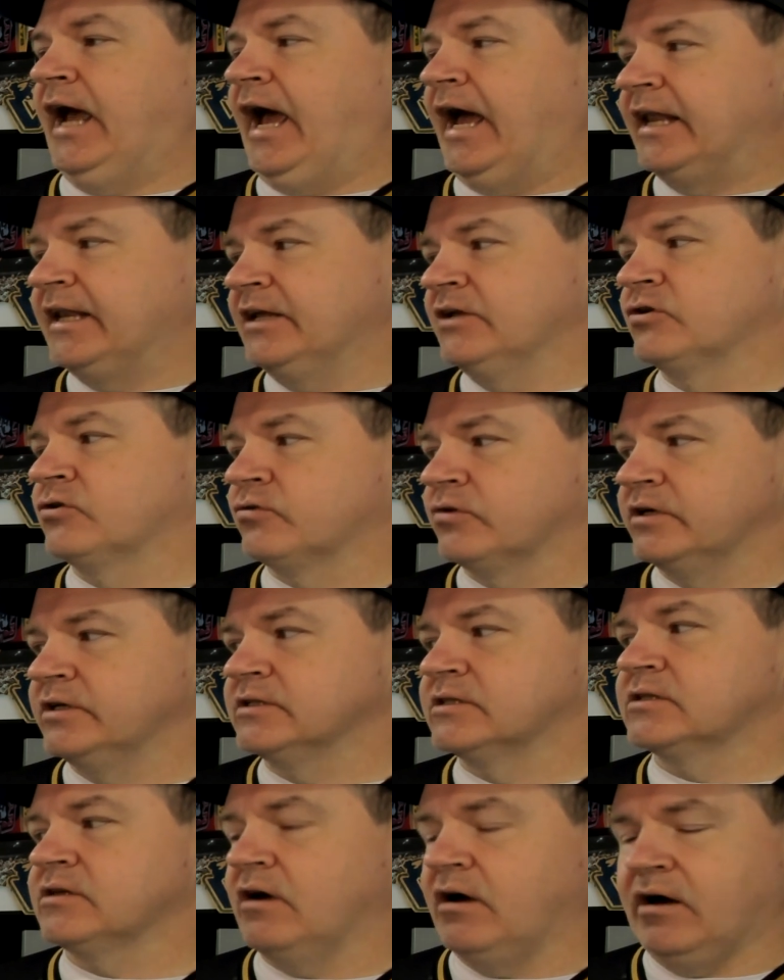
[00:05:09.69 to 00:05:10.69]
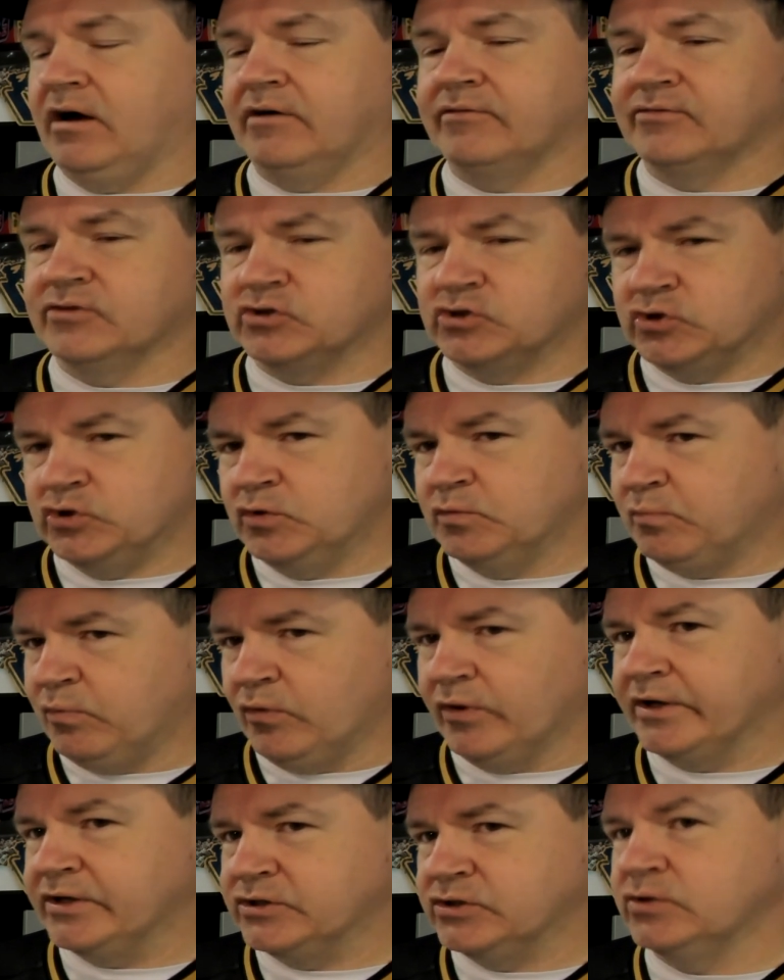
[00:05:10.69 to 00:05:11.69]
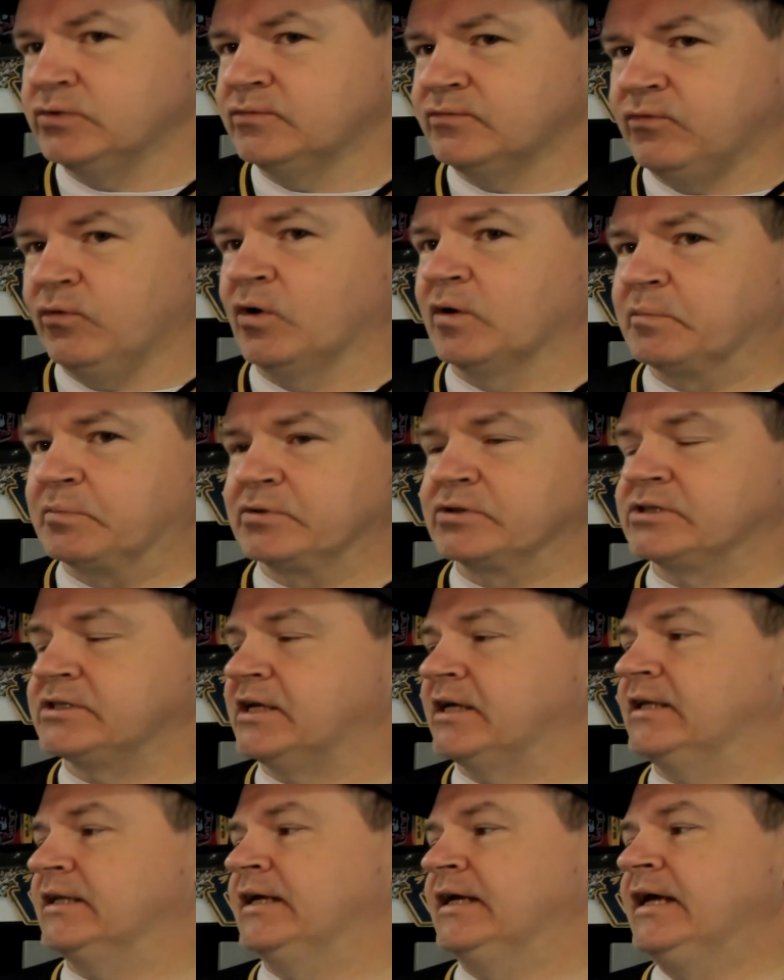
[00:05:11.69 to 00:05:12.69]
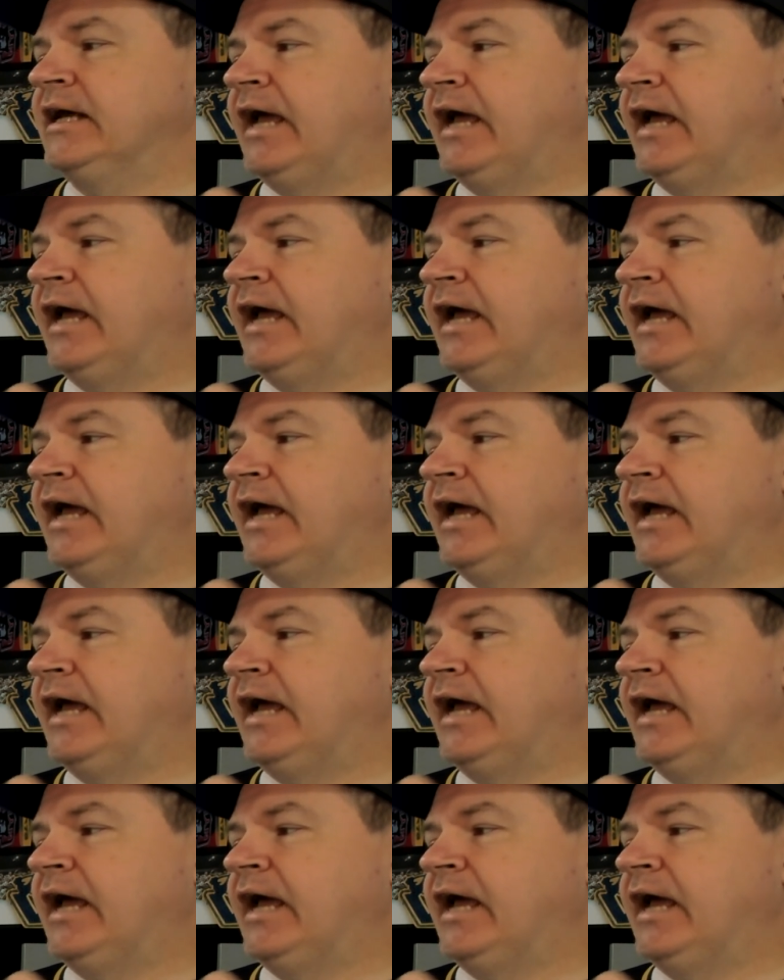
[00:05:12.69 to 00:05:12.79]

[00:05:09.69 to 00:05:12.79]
an increase of 2.24%.